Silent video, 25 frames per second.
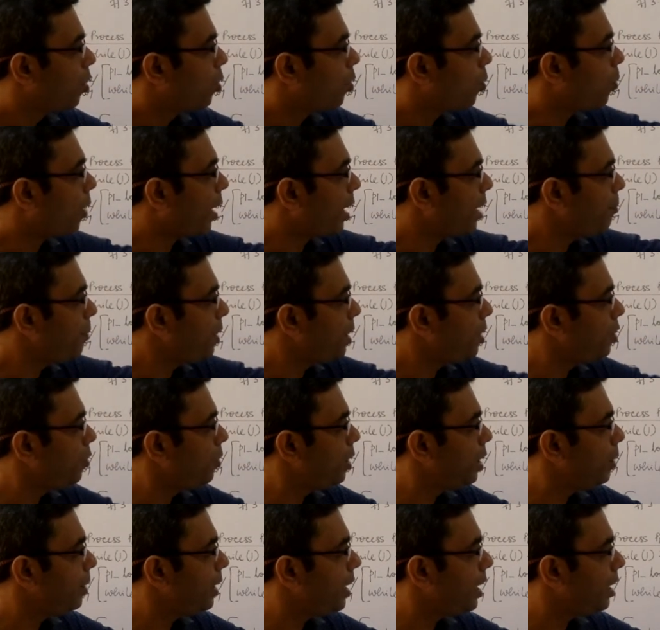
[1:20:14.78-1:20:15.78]
Why P2
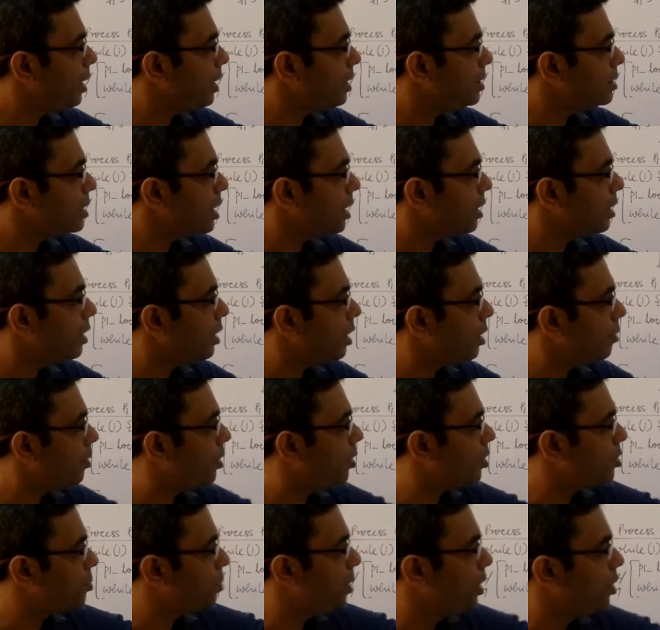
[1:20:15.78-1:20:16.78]
will be getting stuck here?
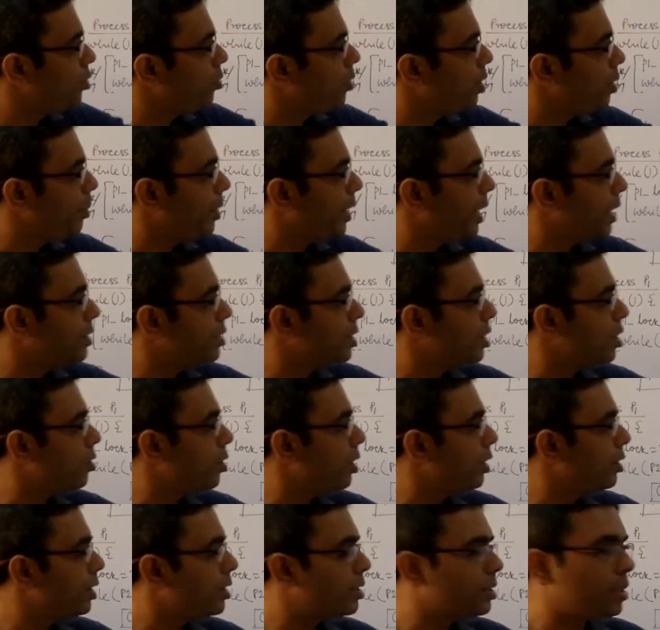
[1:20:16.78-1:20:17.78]
Because P2 will be
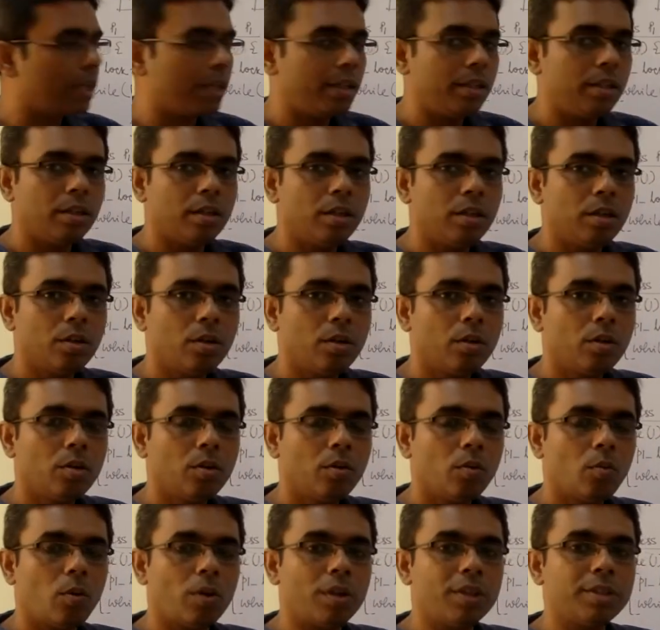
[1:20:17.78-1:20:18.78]
executing this line.
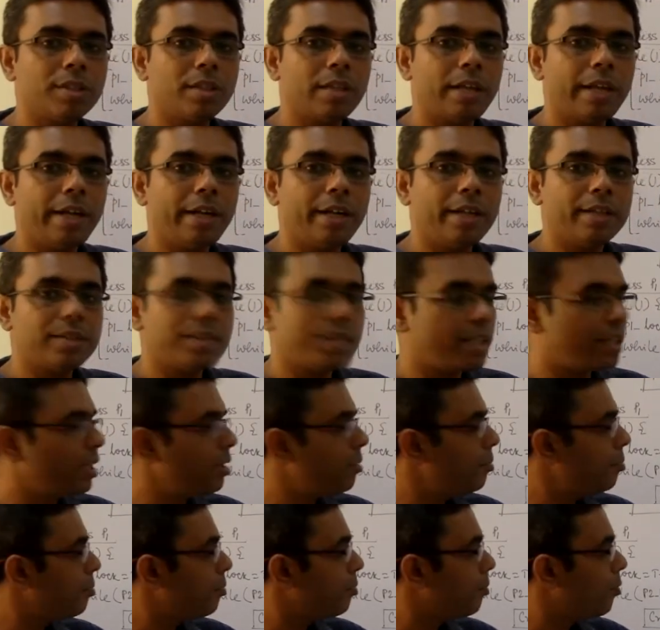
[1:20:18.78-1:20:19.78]
What is the line it is
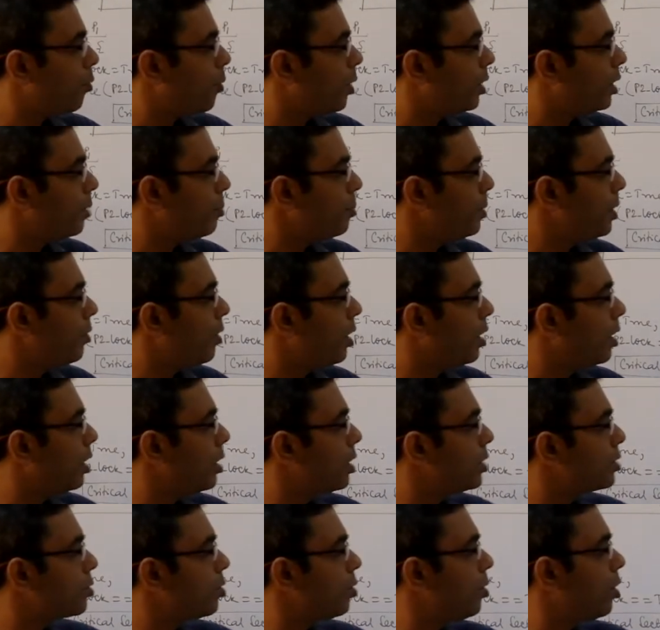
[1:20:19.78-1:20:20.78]
taking? Whether P1
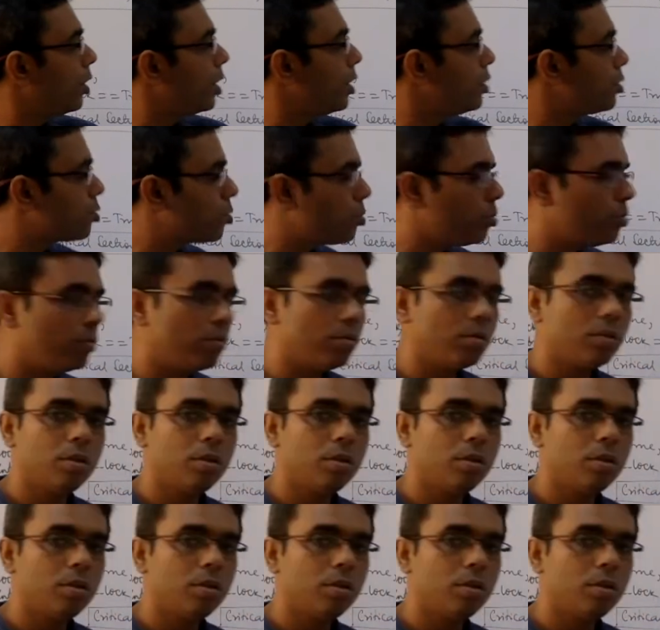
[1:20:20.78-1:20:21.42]
underscore lock is true.